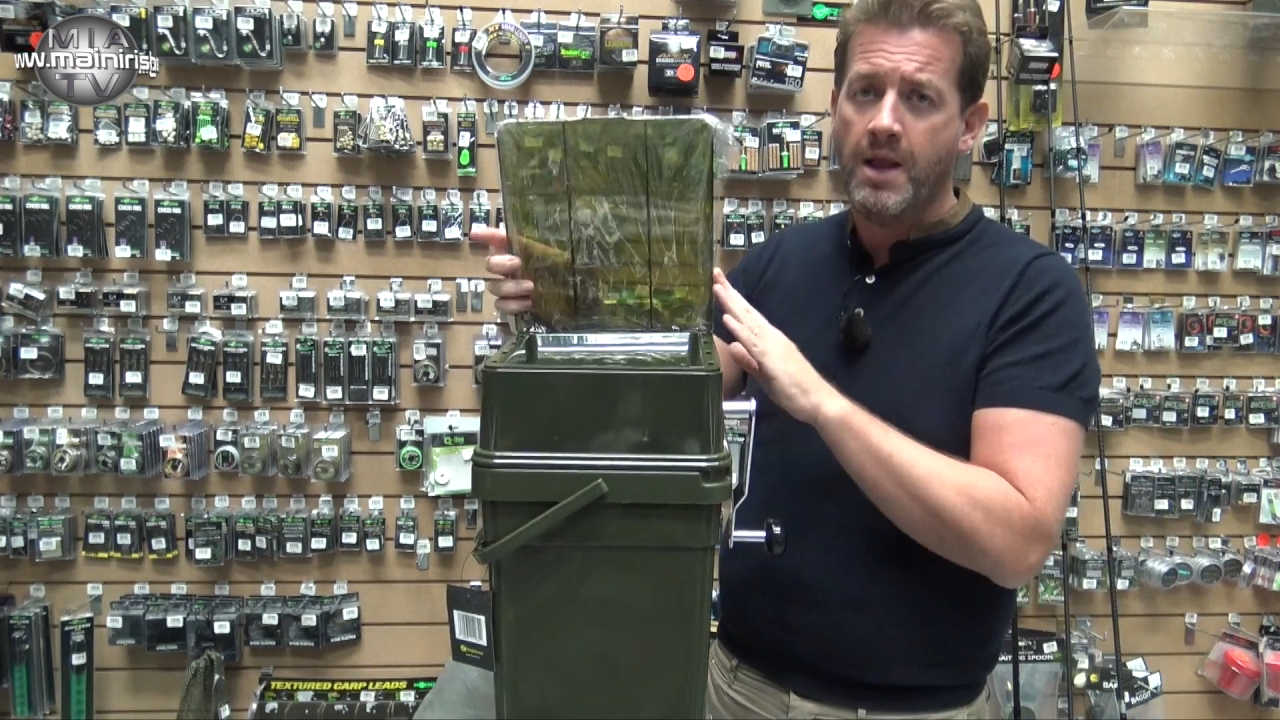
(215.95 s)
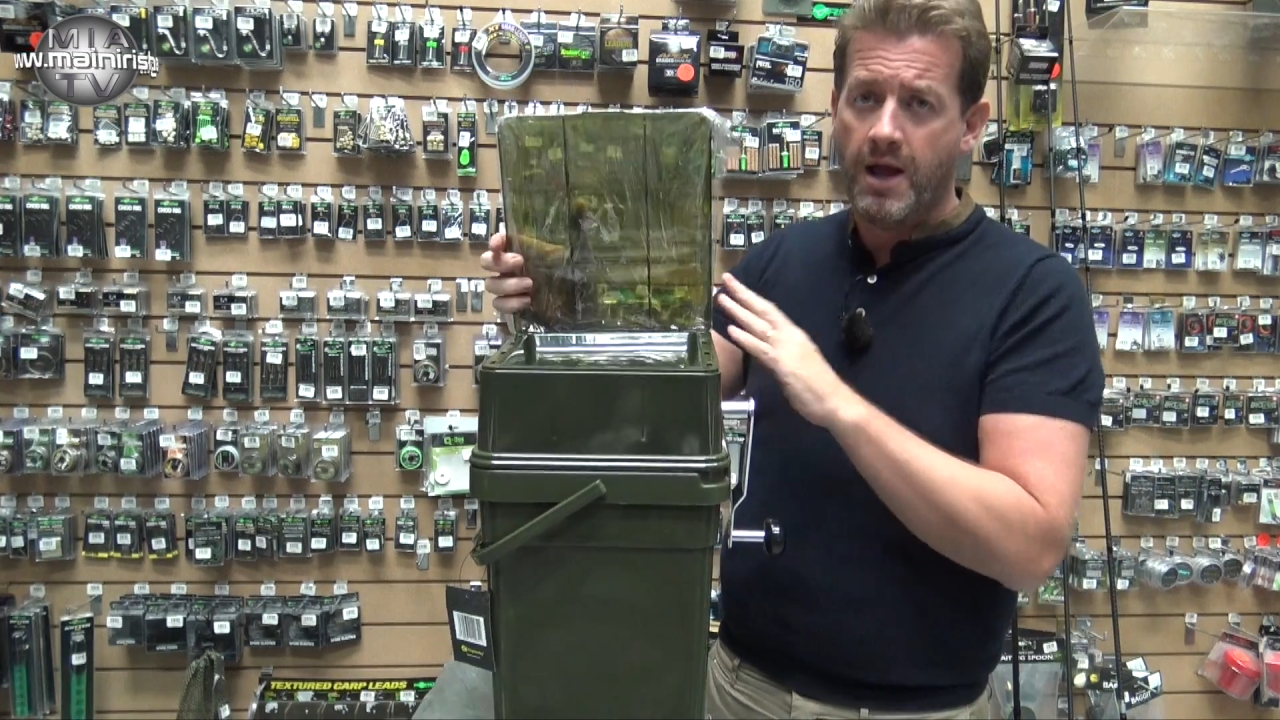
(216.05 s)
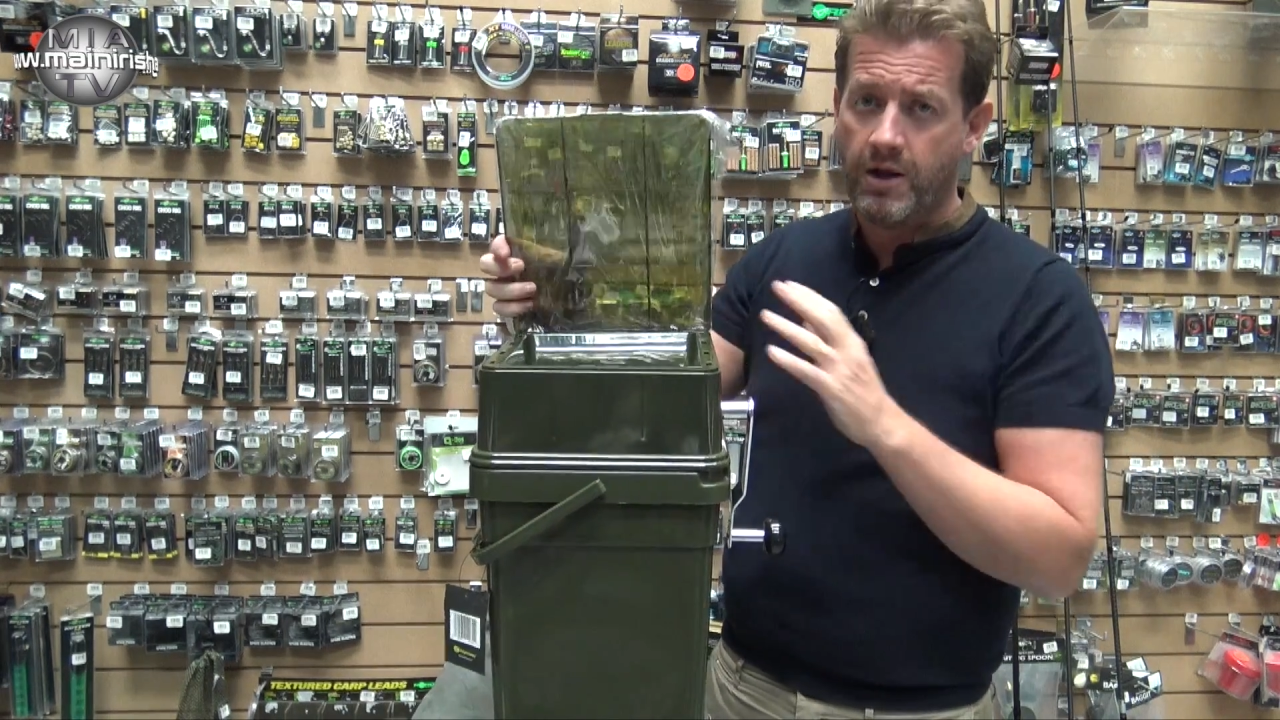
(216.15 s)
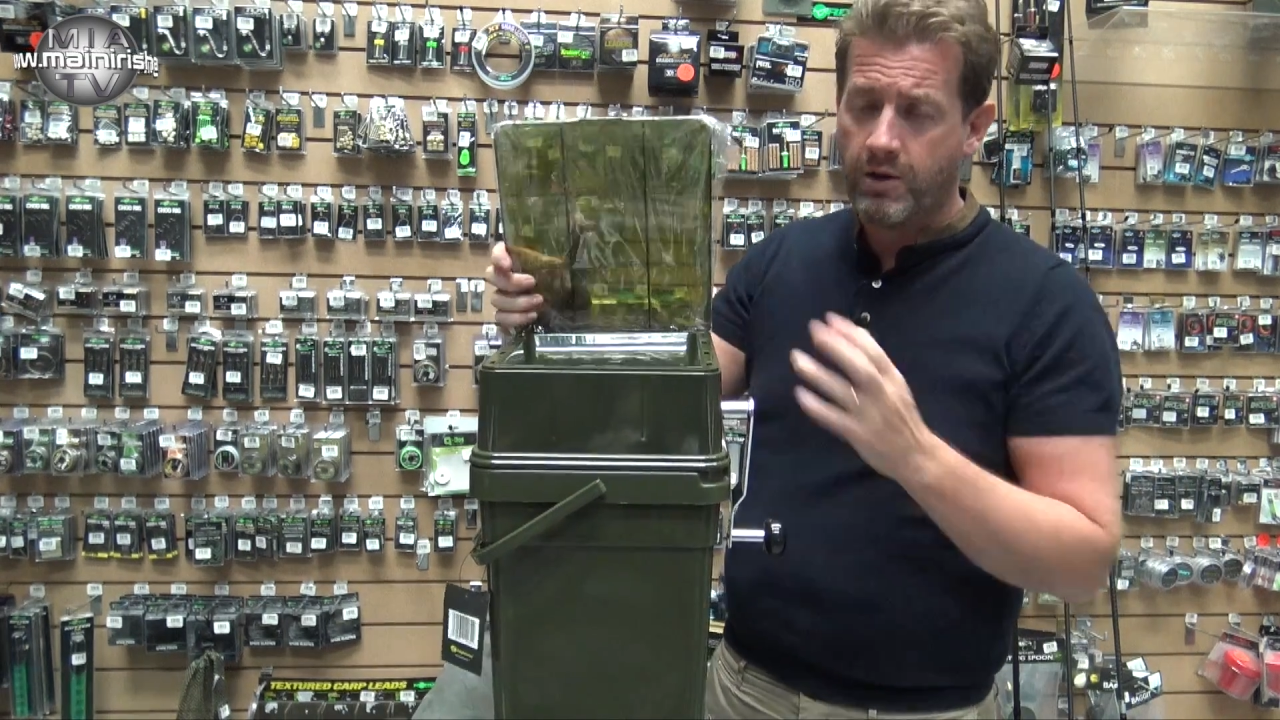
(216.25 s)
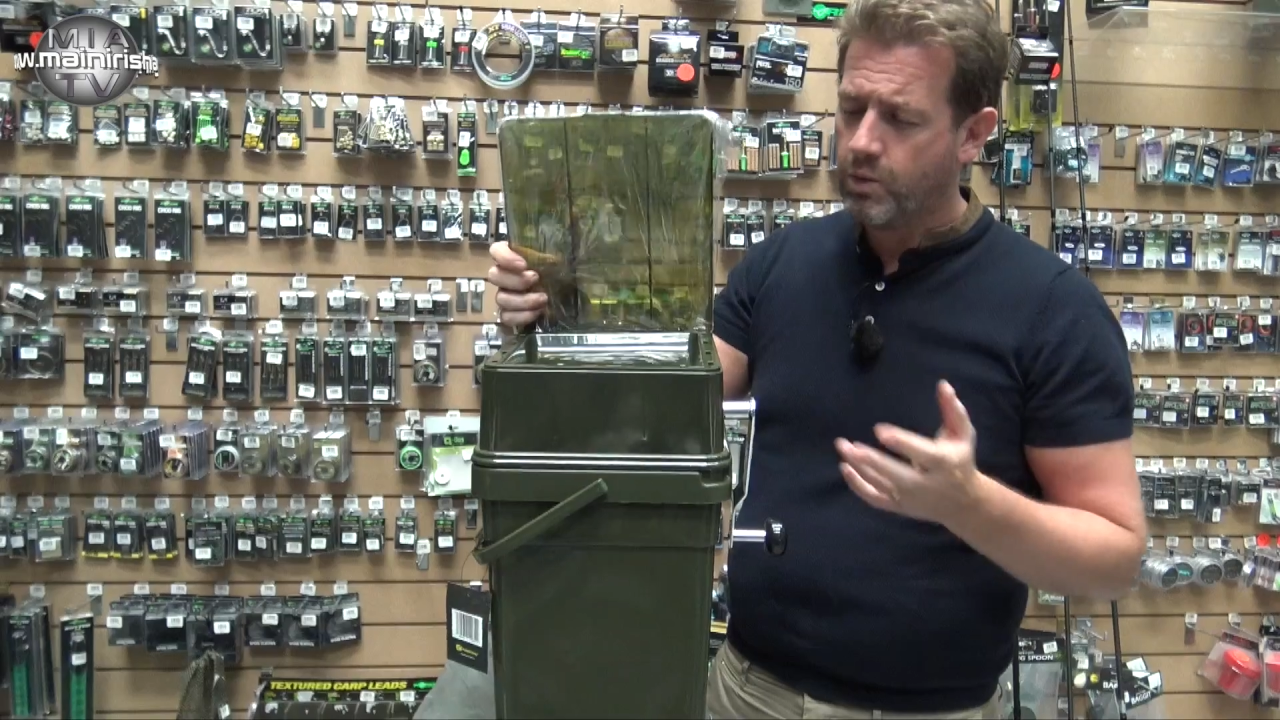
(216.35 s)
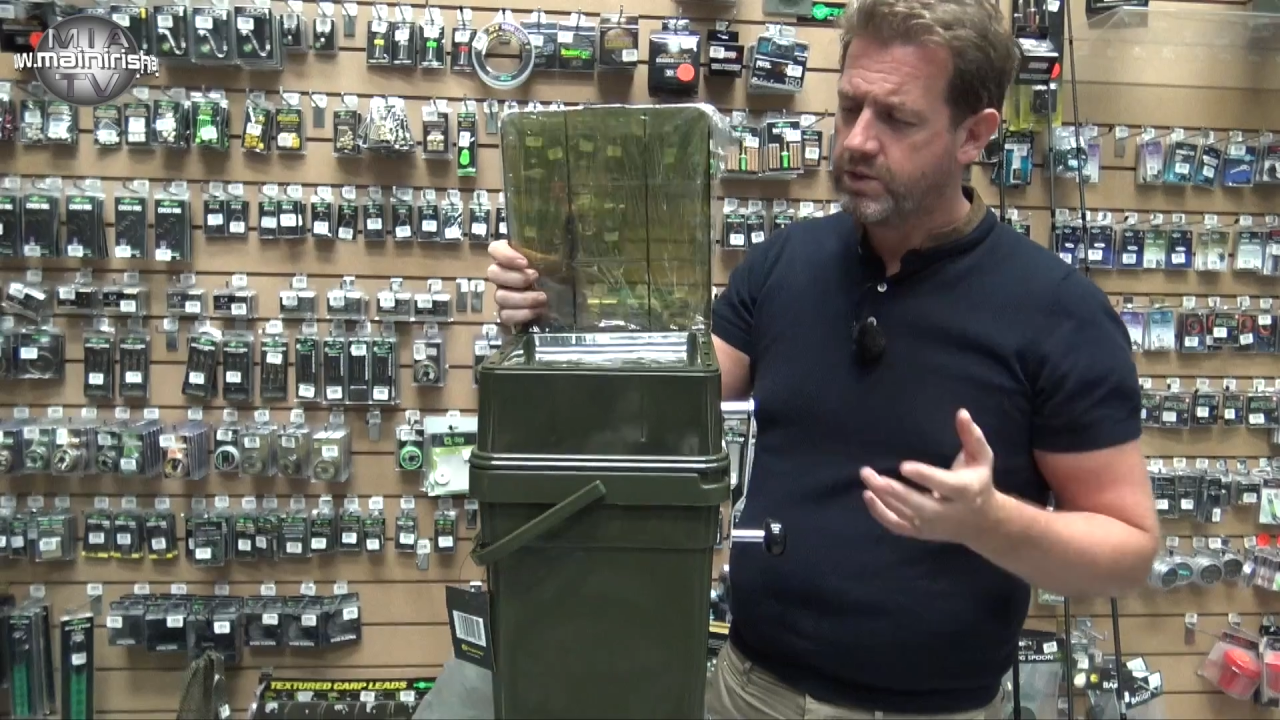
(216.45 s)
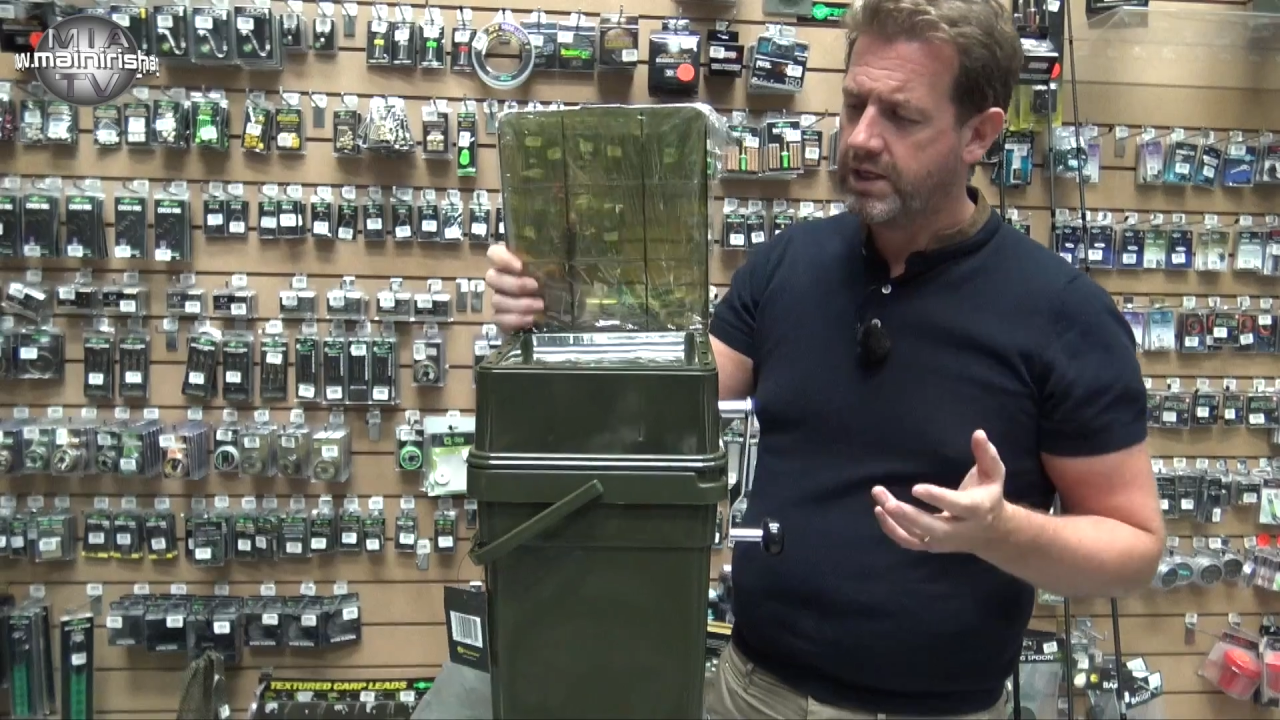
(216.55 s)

And I always